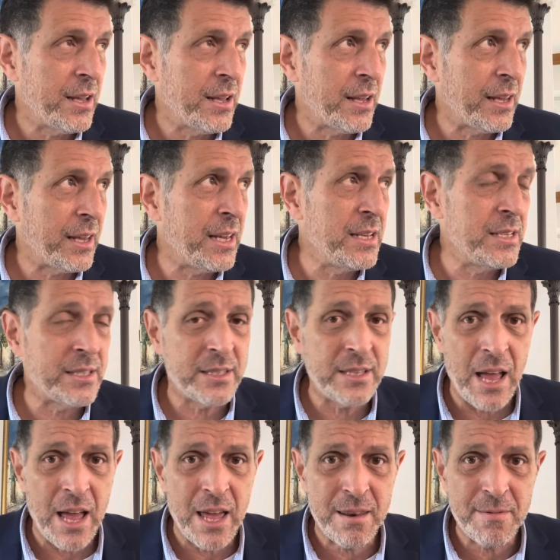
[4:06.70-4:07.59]
He
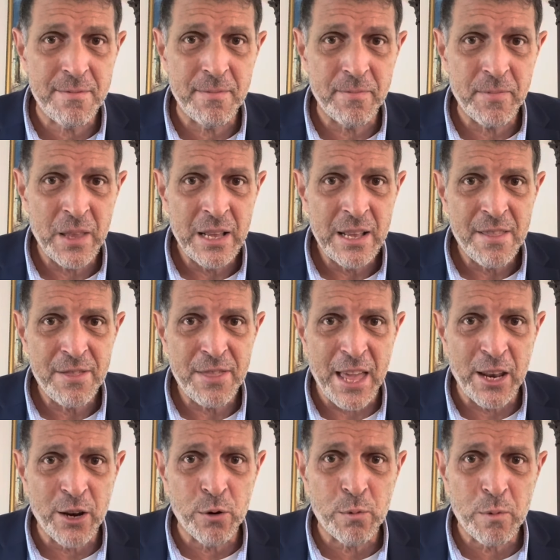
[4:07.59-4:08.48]
said,
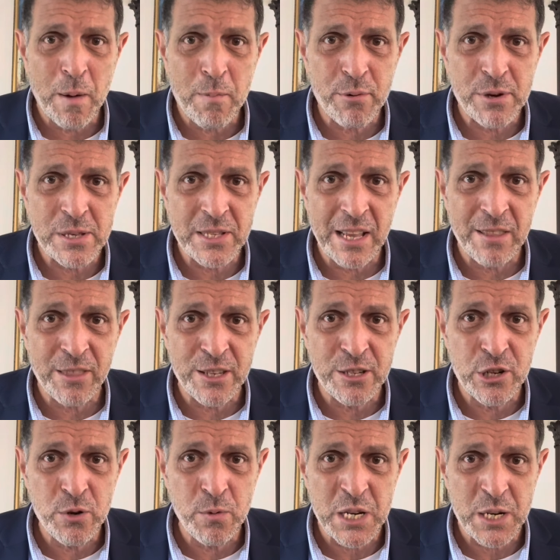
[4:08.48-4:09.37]
they don't represent the
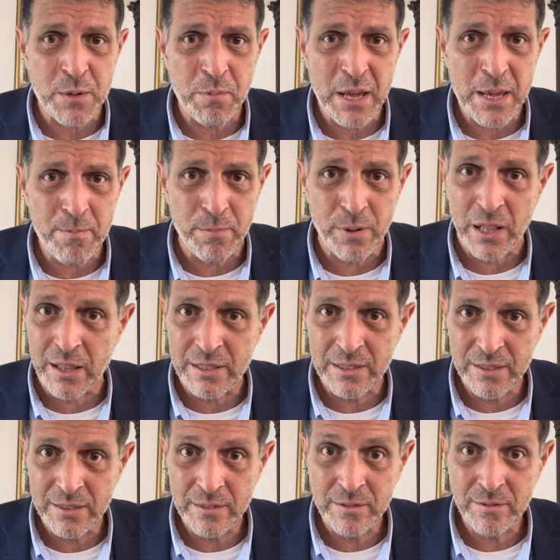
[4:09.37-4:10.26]
Jewish people.
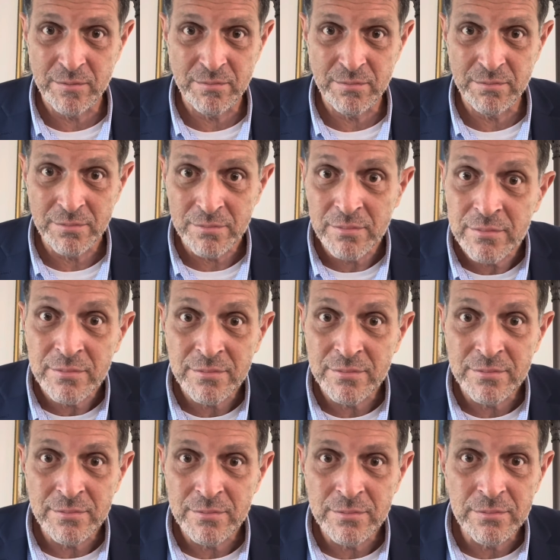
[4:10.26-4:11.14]

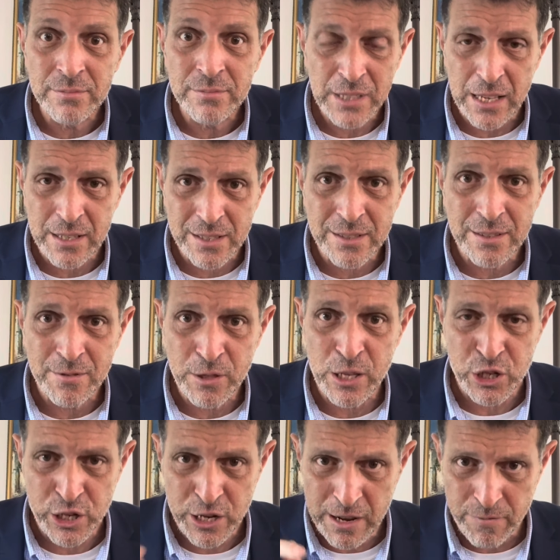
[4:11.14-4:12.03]
Yes, the
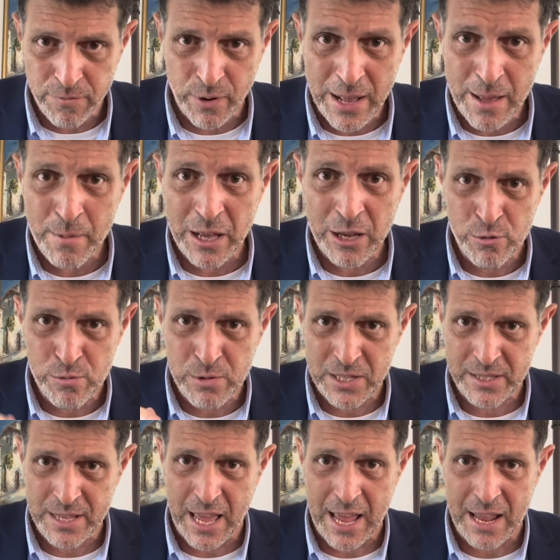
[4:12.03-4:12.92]
chief rabbi who
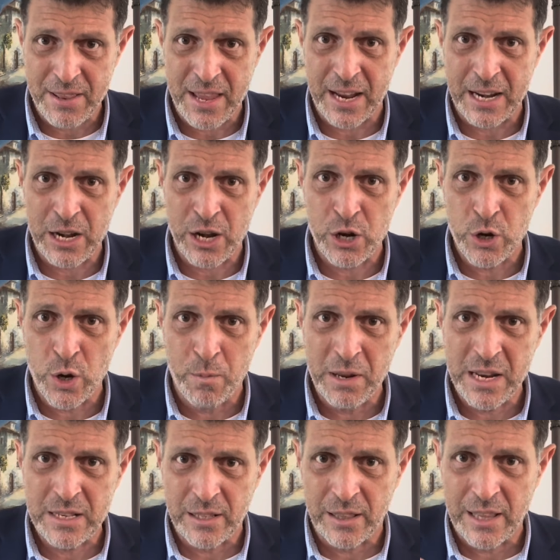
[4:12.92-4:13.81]
said that
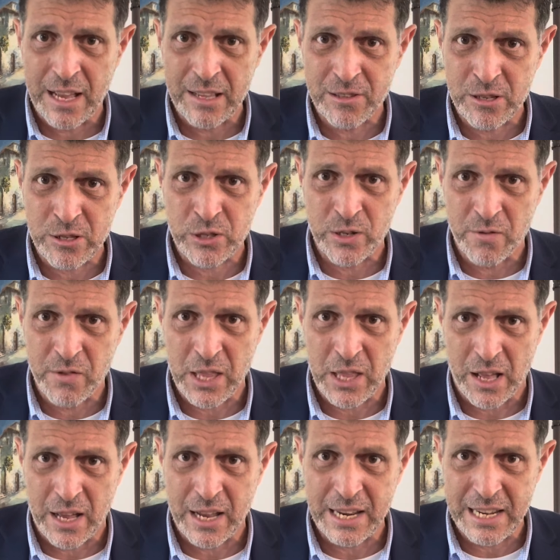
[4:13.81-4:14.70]
nobody's allowed to serve in the
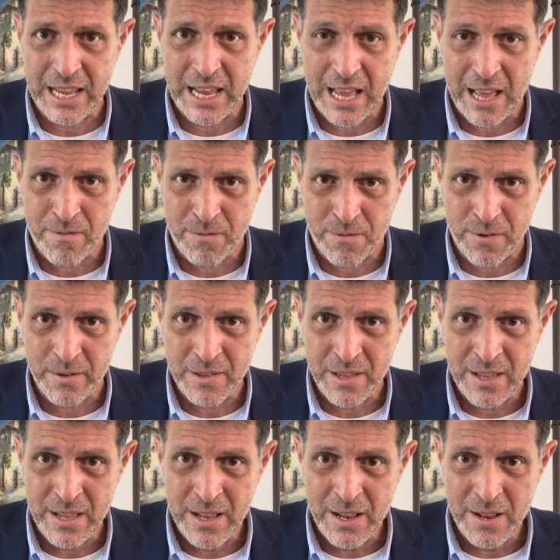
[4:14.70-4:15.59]
IDF,
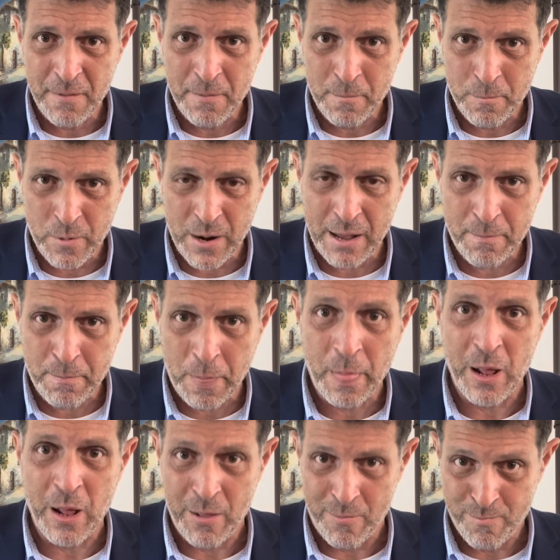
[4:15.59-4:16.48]
right?
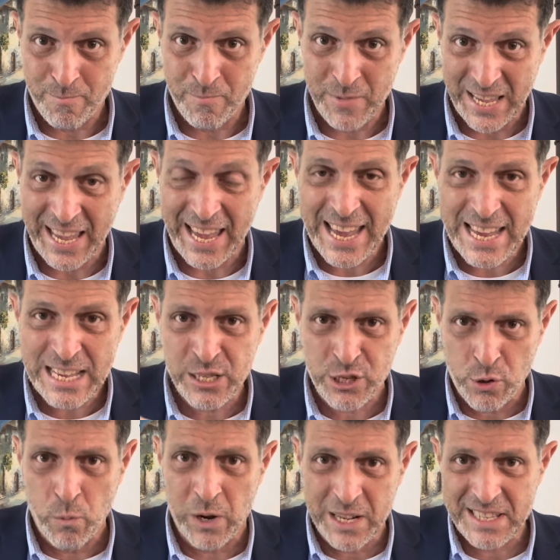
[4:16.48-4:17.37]
He's
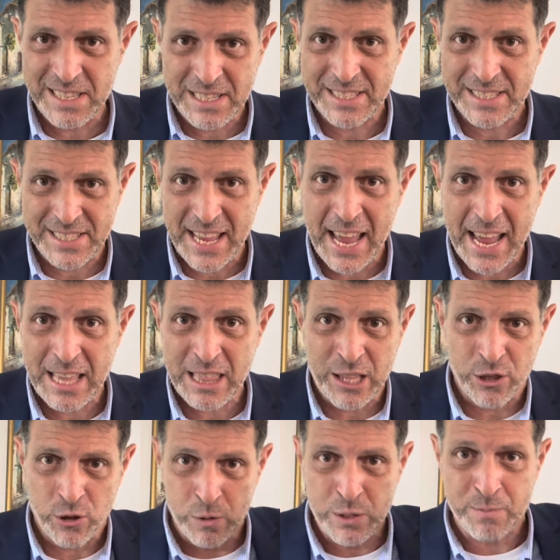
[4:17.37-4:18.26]
the one saying
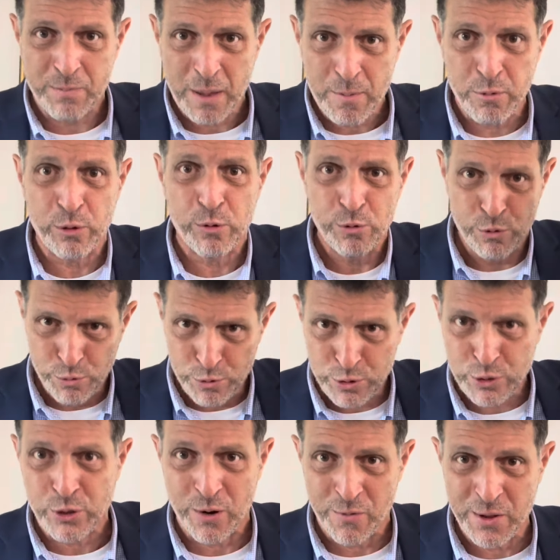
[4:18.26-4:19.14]
that those people who do
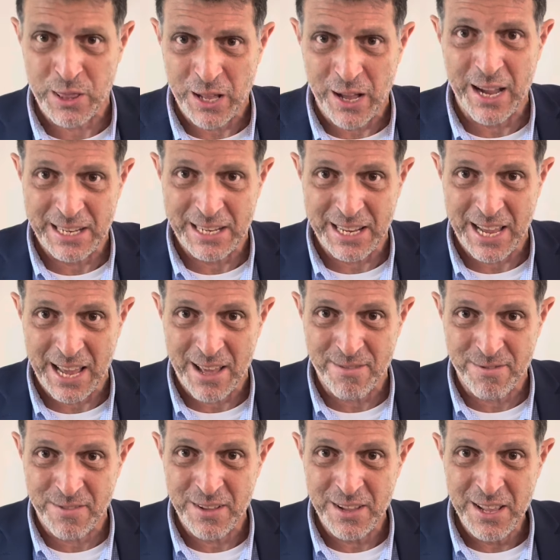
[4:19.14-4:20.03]
serve in the IDF
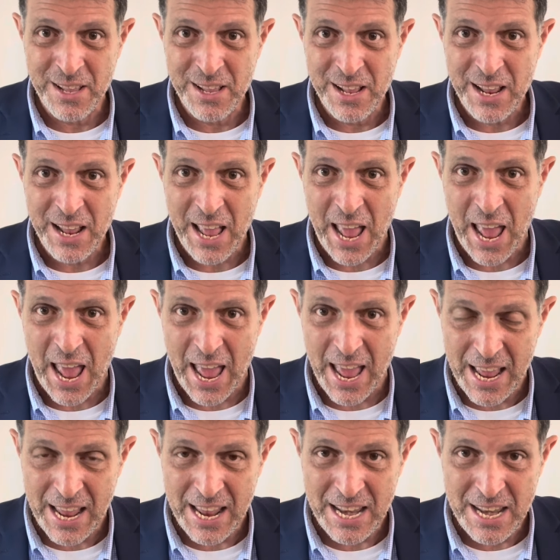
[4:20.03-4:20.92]

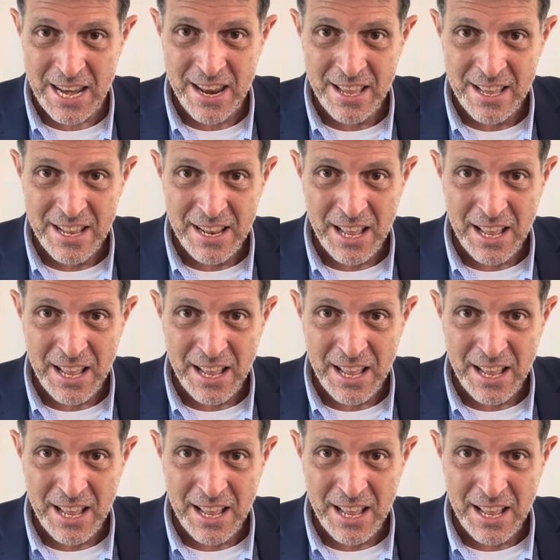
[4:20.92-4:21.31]
and